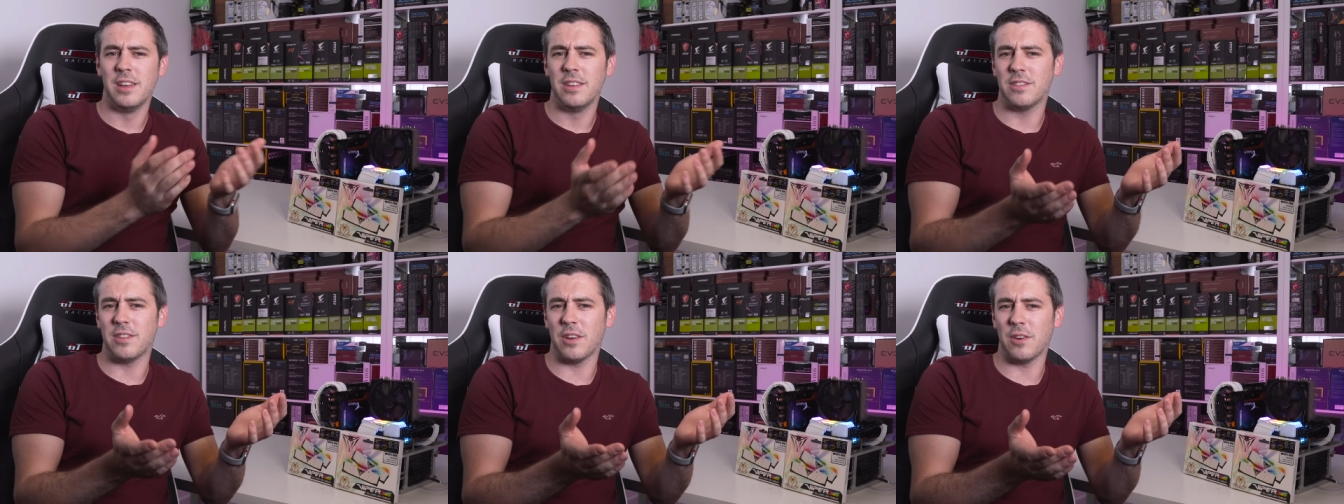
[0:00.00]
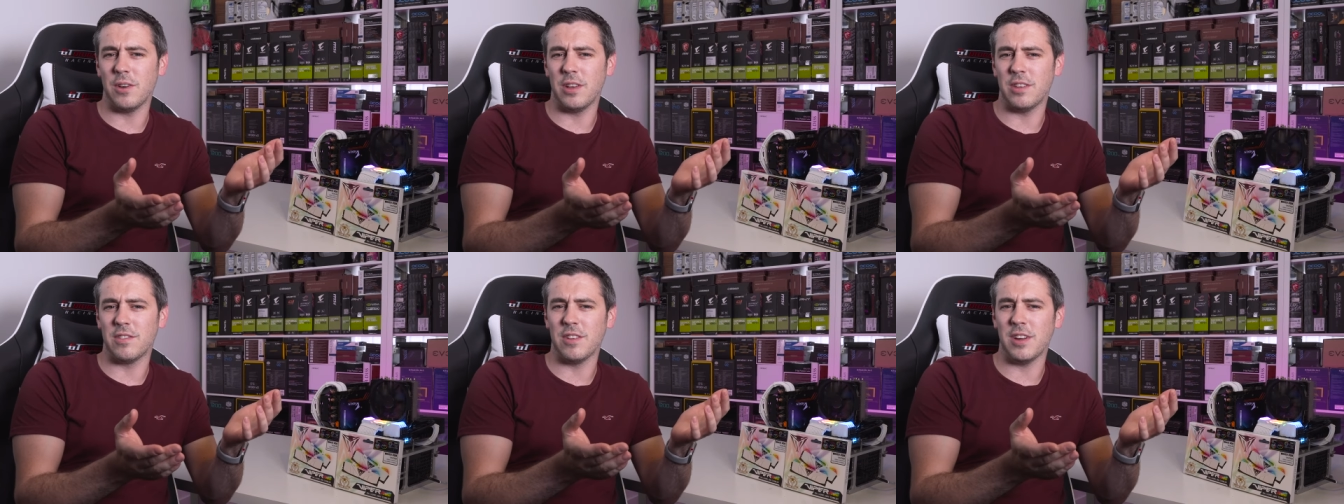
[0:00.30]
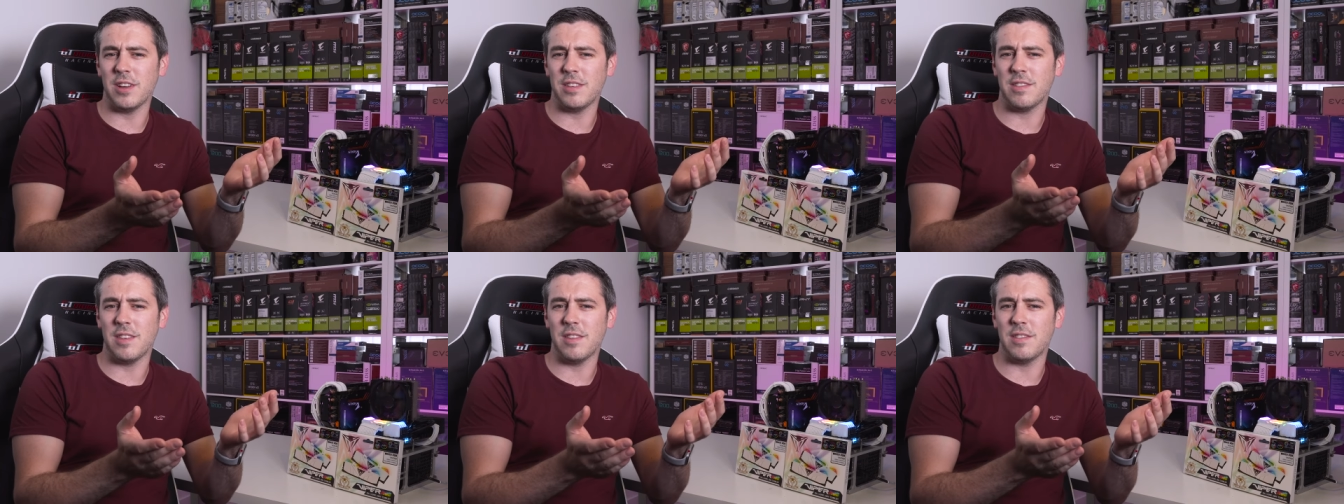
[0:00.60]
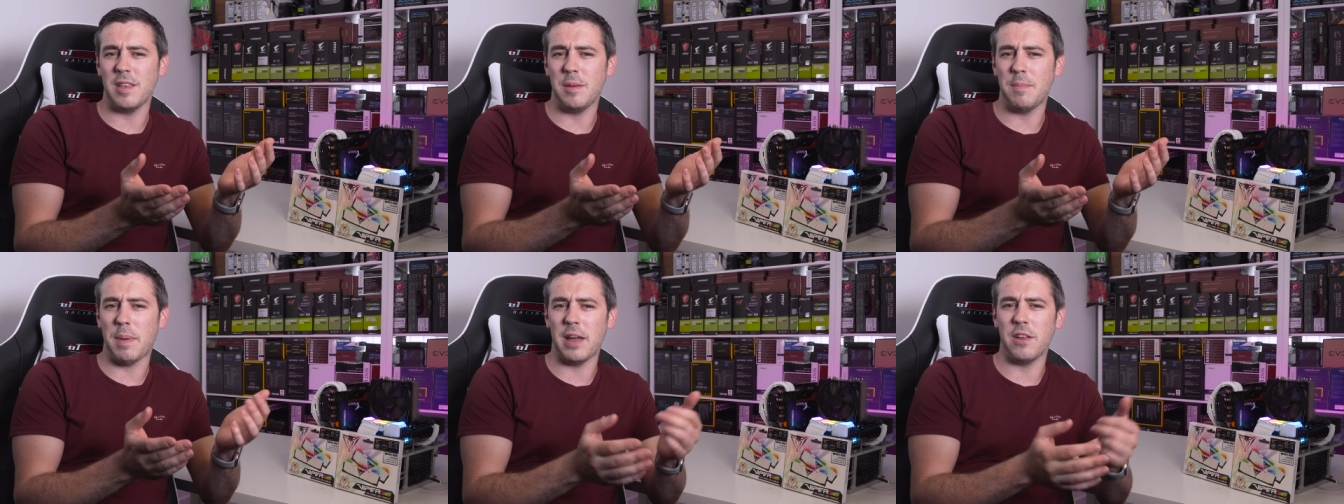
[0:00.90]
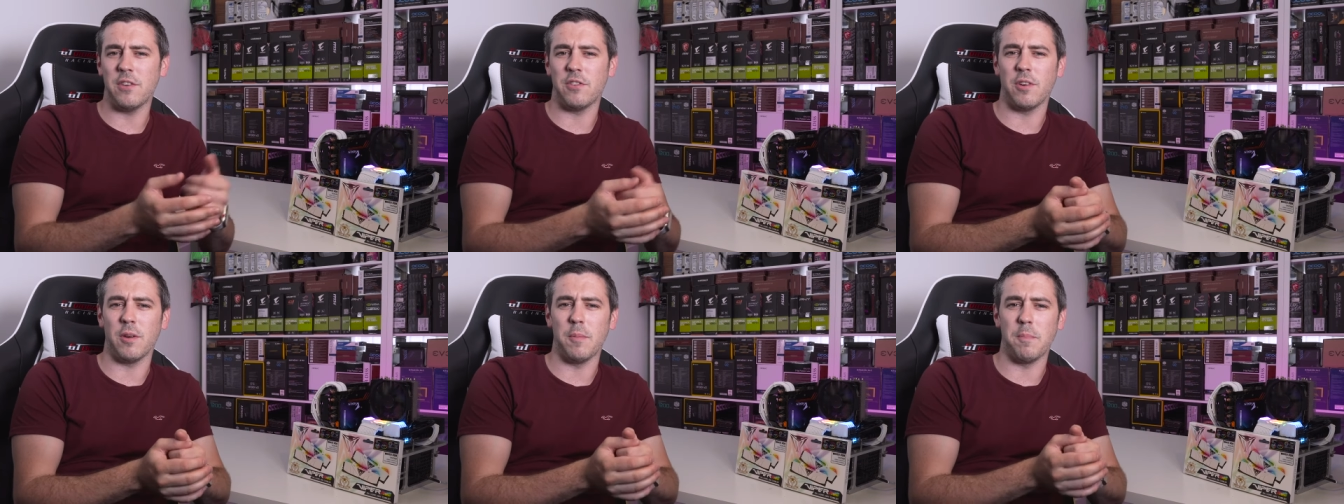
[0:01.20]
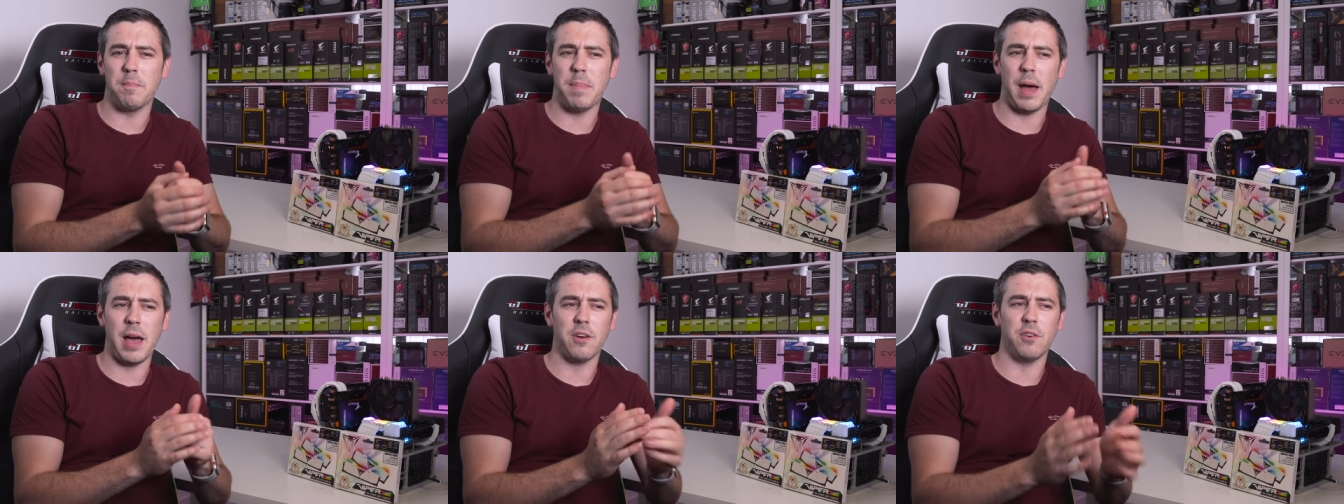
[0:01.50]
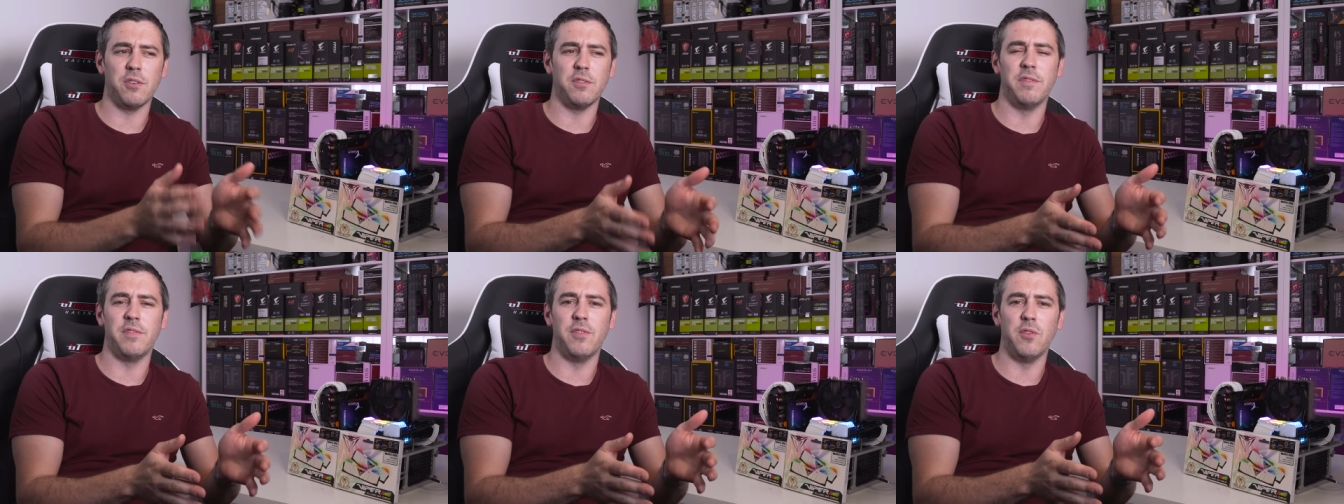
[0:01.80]
So it's nice to see Patriot
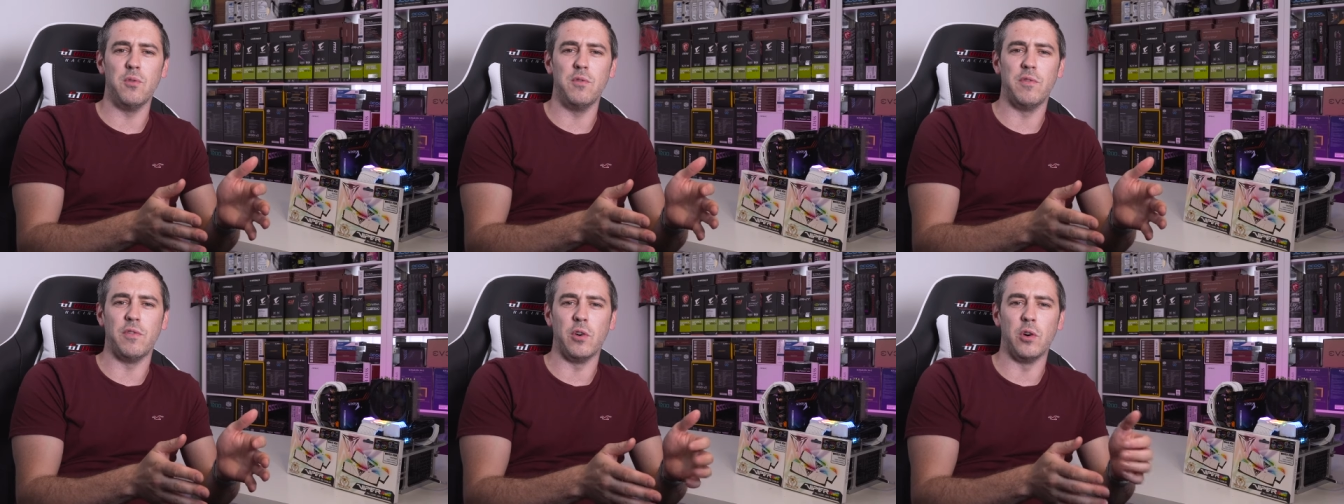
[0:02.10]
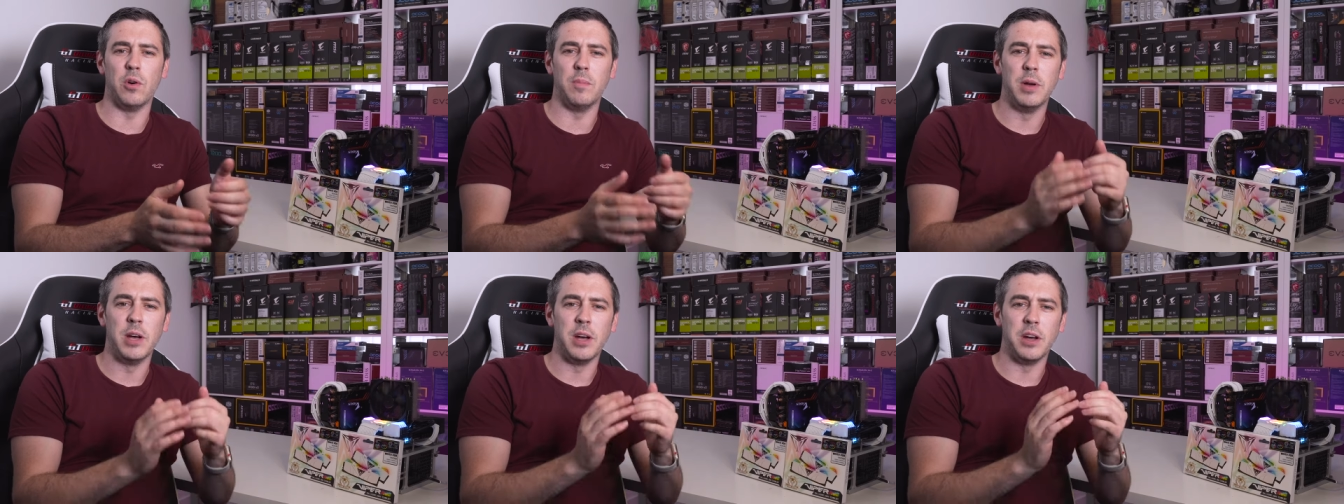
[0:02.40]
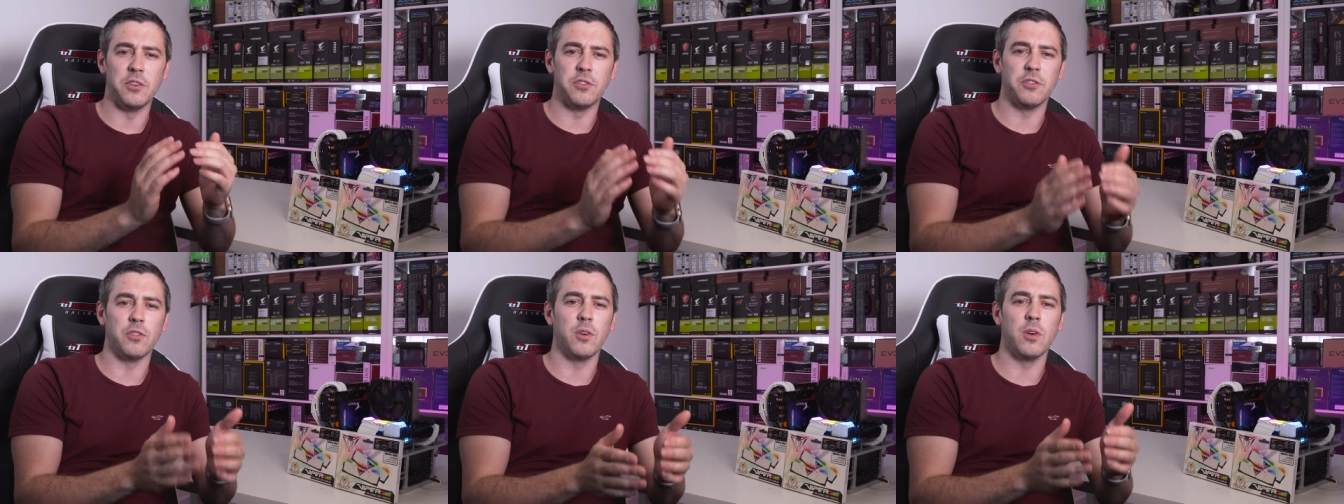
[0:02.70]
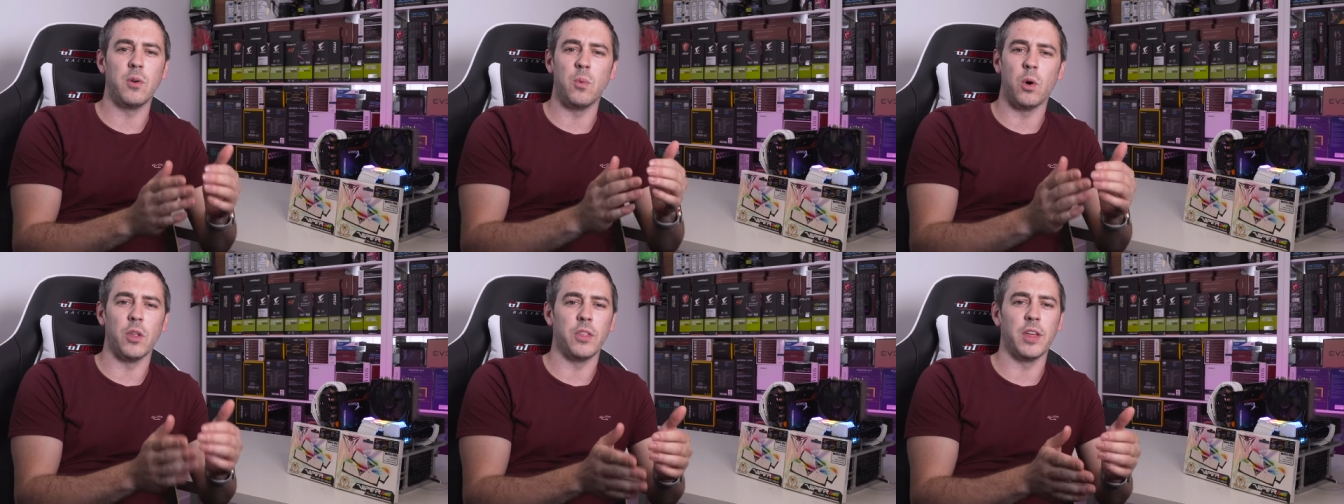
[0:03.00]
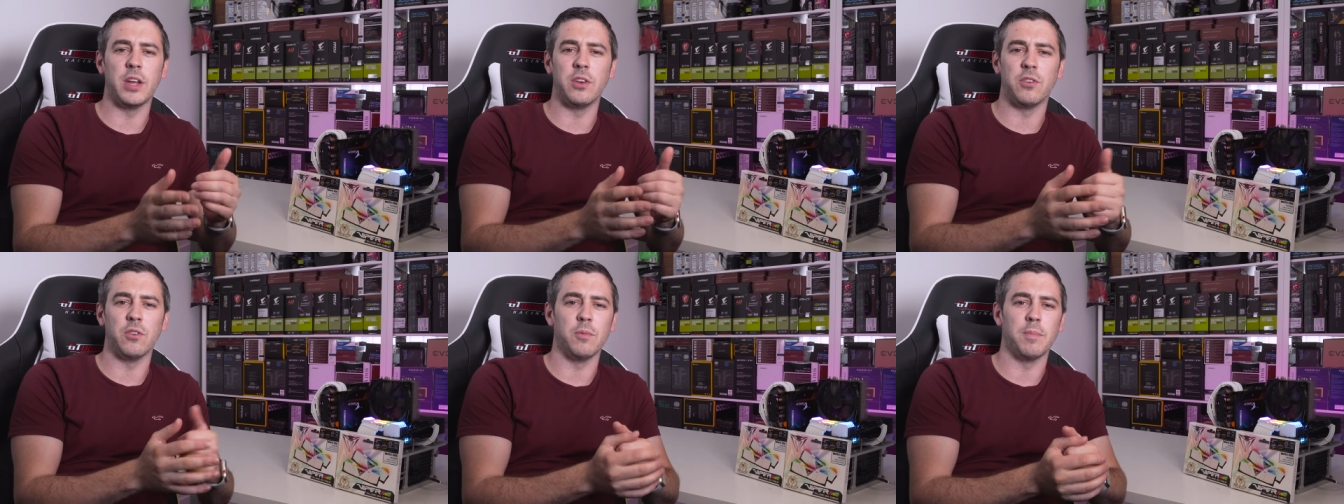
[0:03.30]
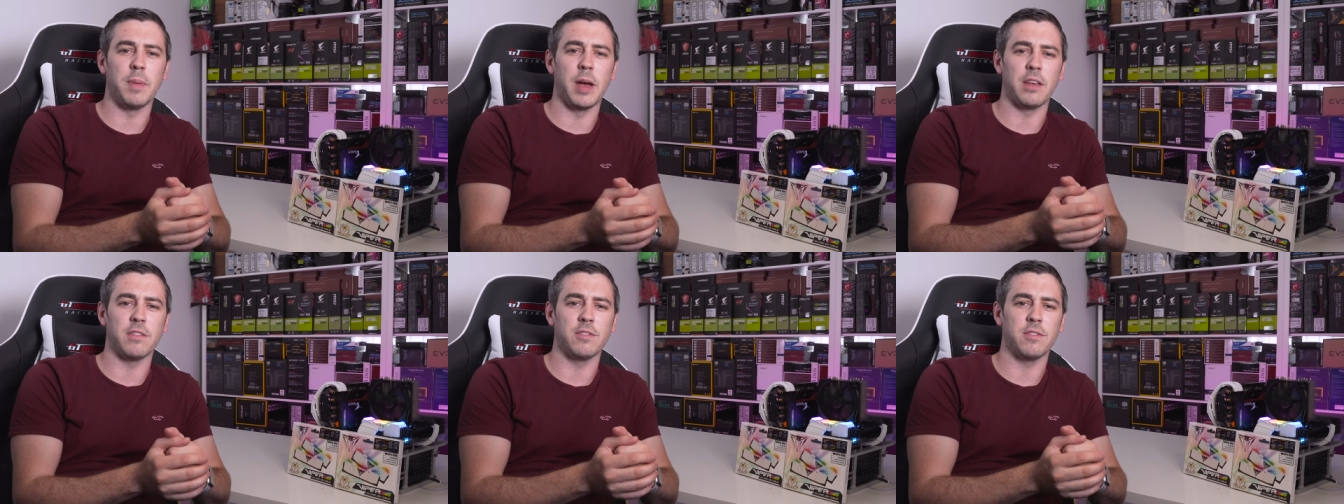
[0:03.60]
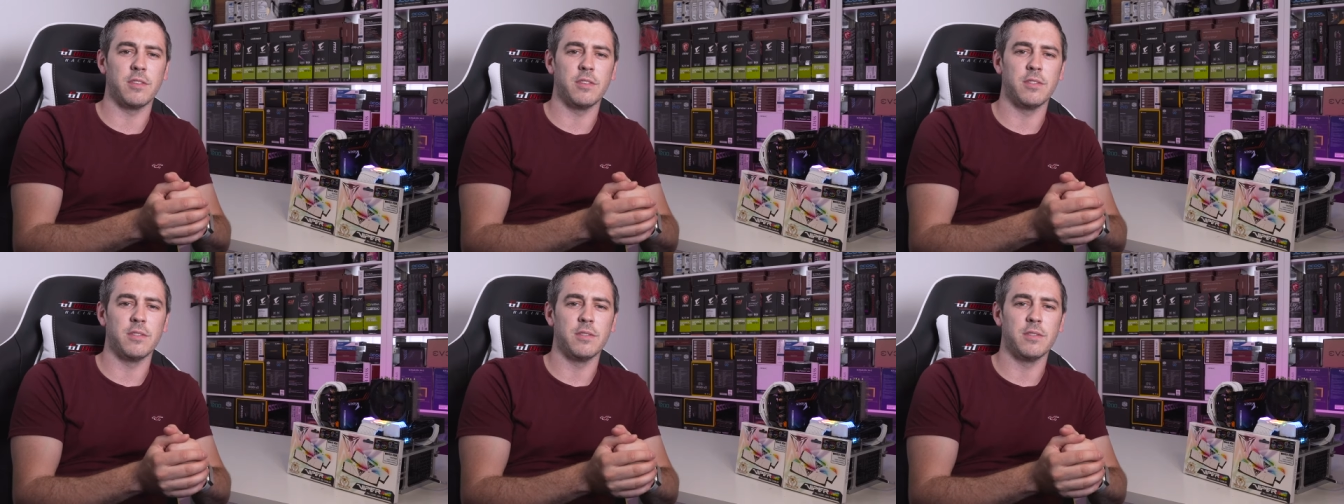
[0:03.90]
back on full form and doing what they do best.